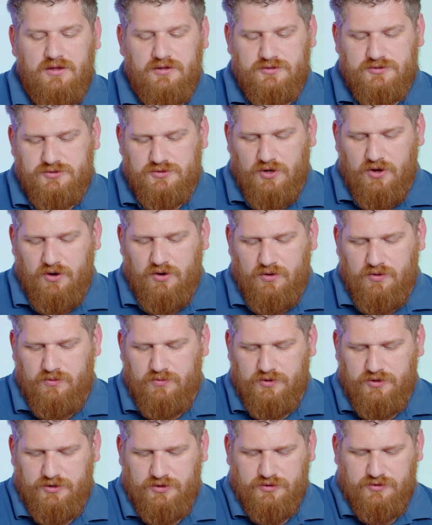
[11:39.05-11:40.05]

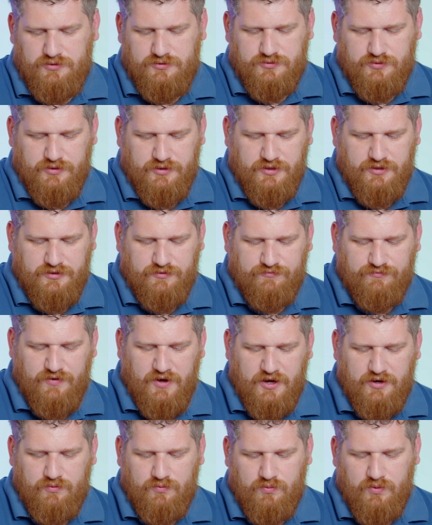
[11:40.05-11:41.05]
So you sort of need to
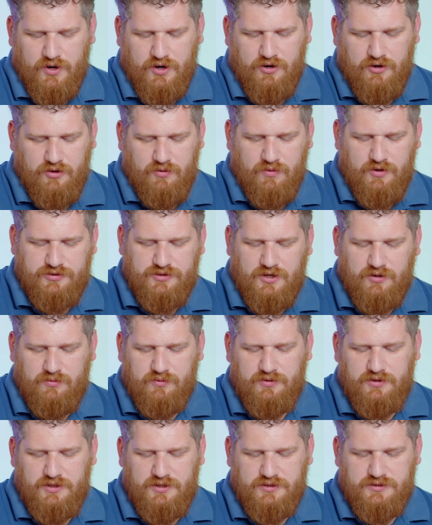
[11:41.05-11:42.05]
find where you want that
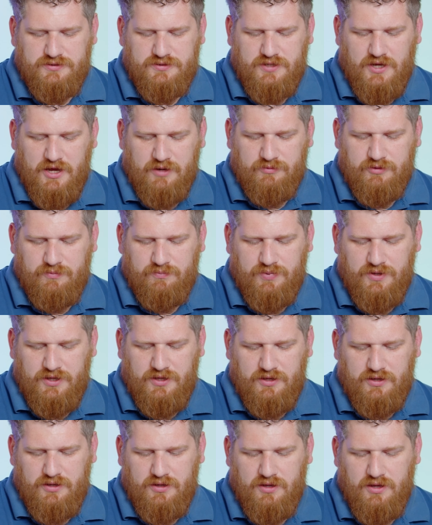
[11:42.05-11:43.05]
release time to
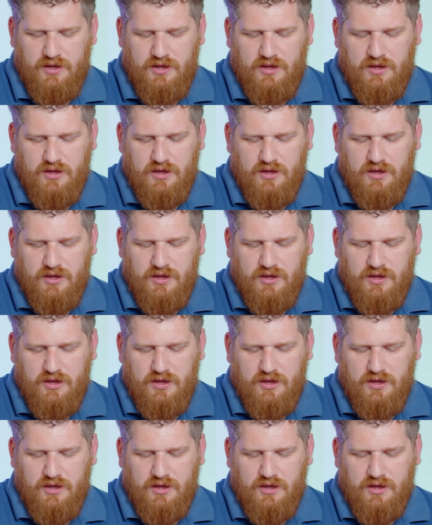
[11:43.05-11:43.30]
be,